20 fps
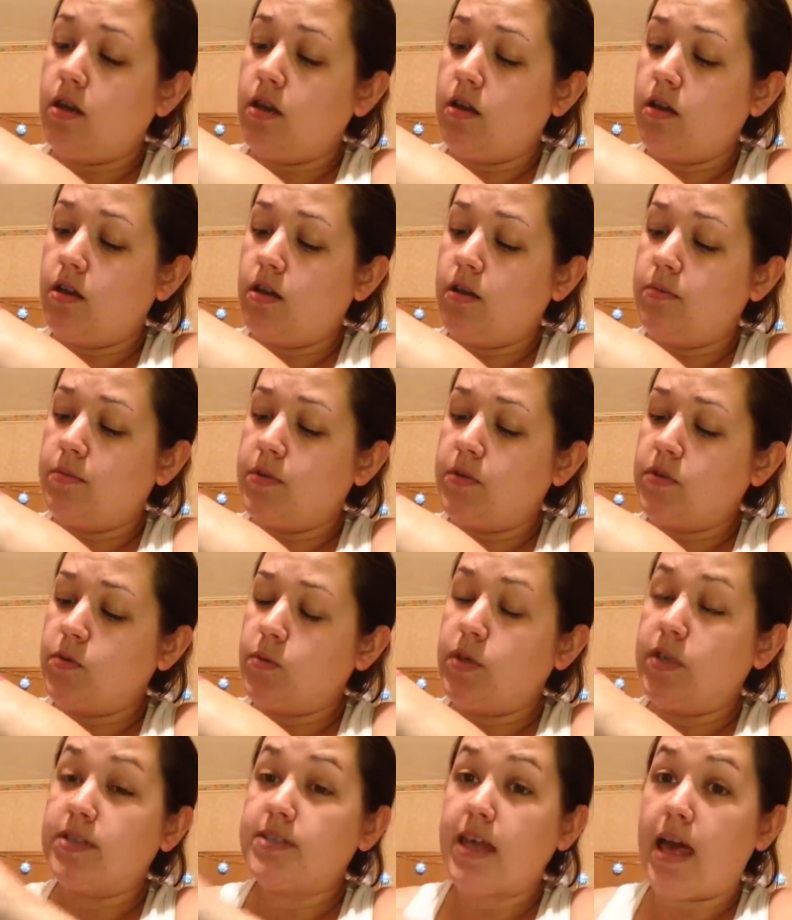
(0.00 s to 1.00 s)
Um, this
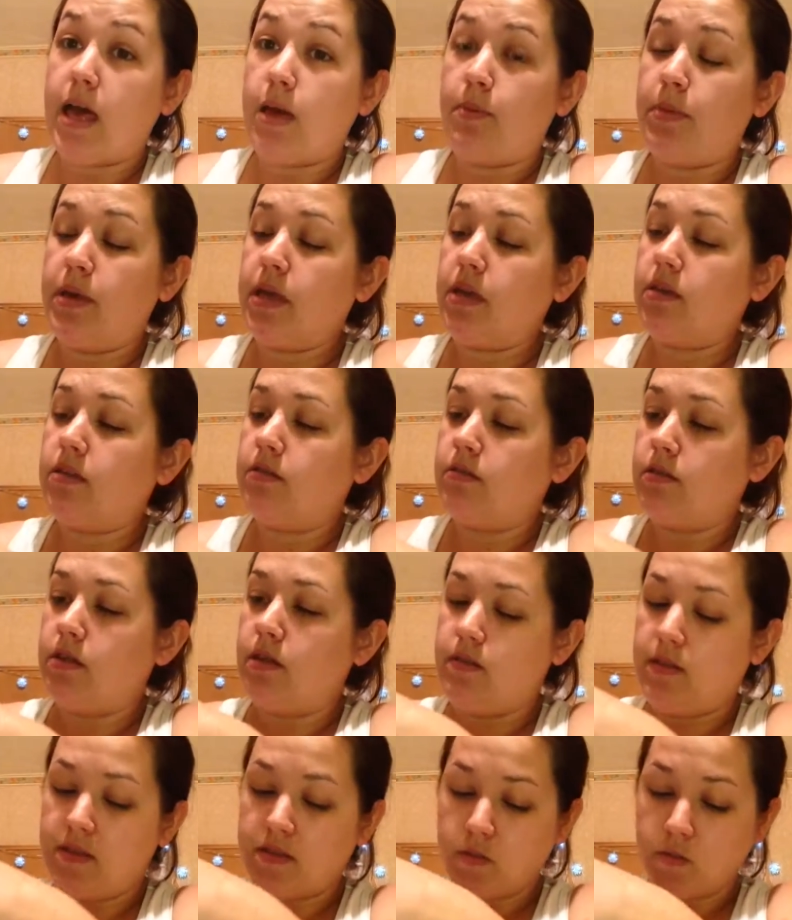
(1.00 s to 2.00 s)
one is Epic.
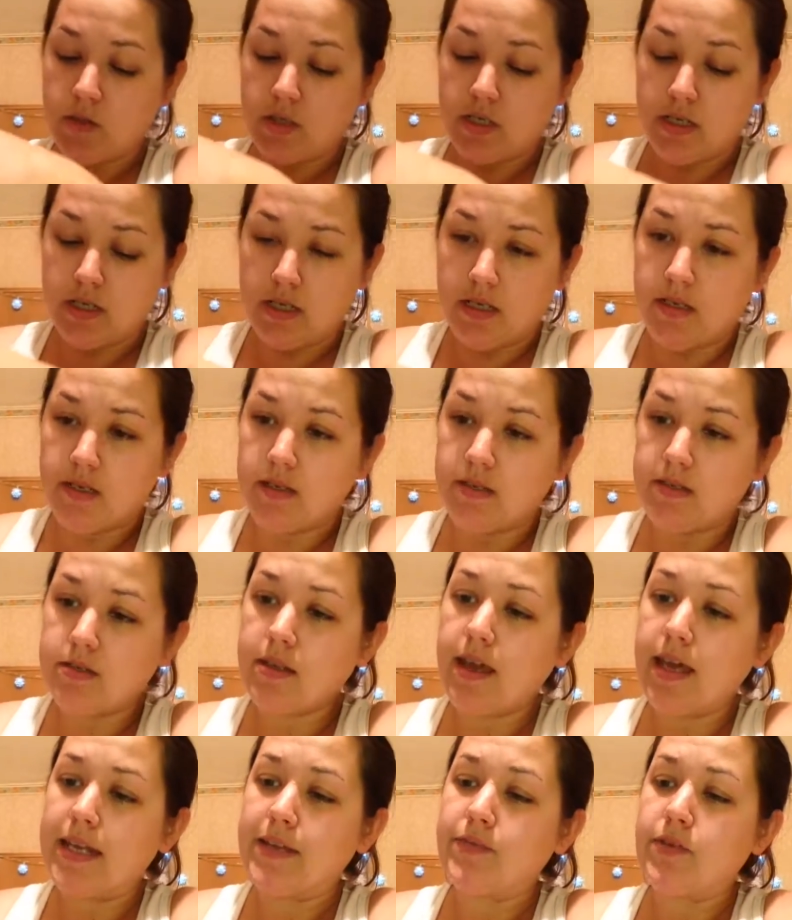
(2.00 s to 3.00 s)
And this one is
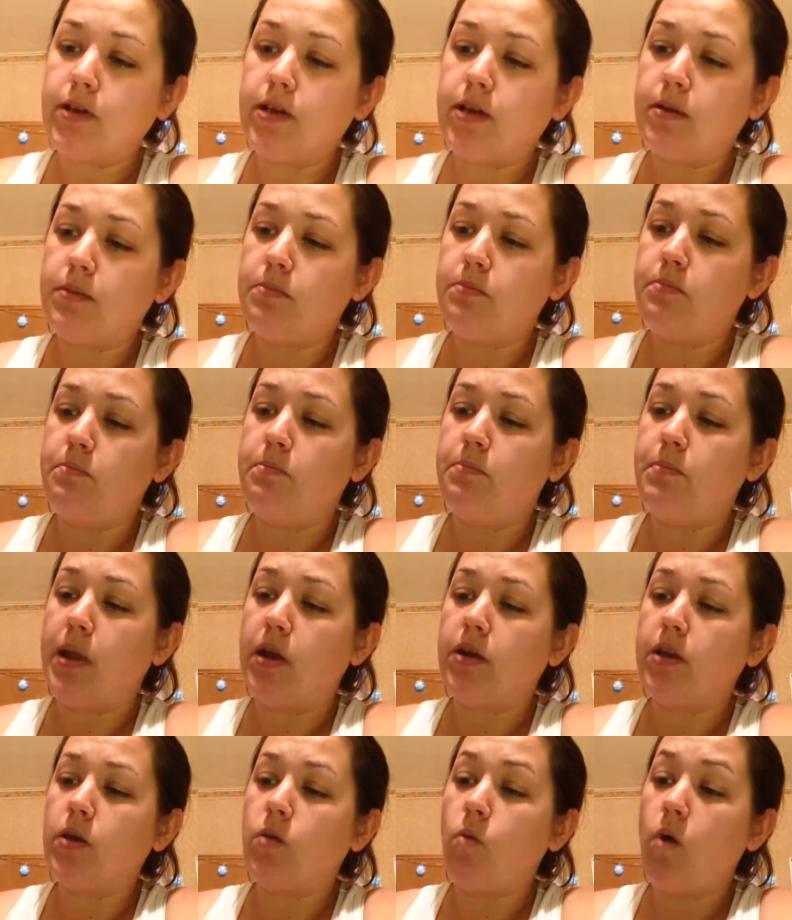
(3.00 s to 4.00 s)
kind of a
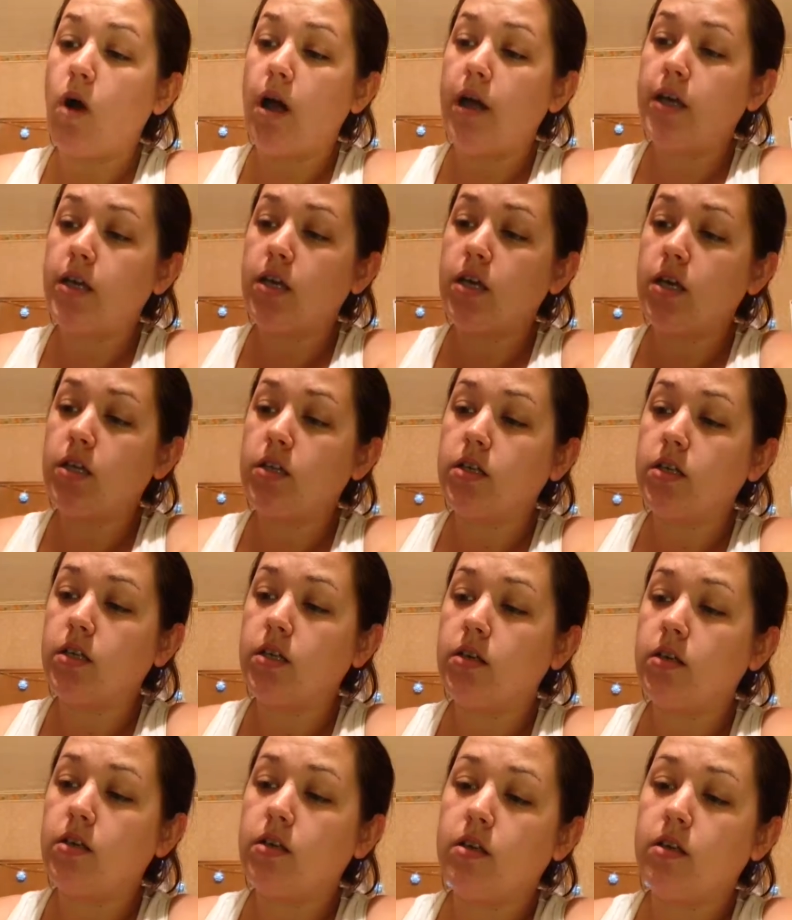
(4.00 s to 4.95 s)
berry wine color.